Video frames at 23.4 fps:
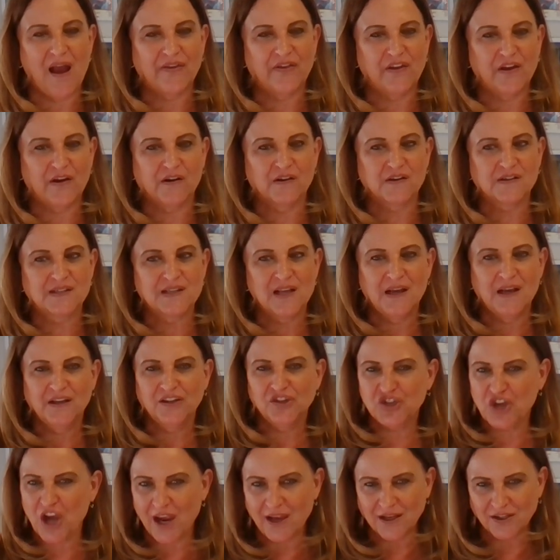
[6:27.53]
There's
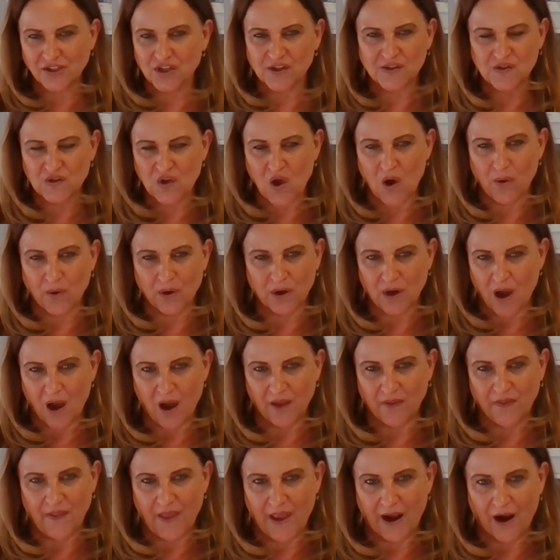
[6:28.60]
changes going
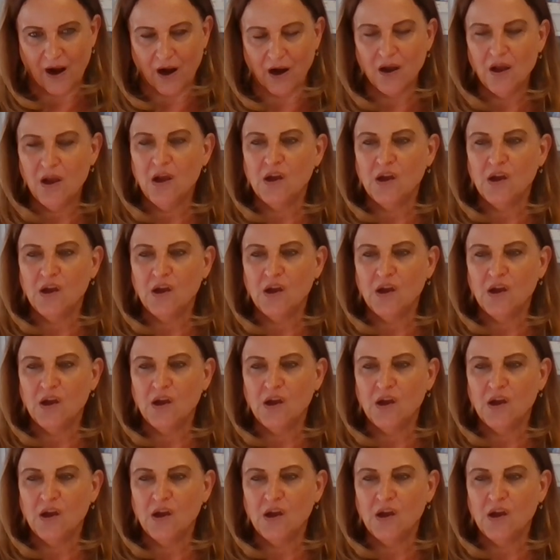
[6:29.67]
on there.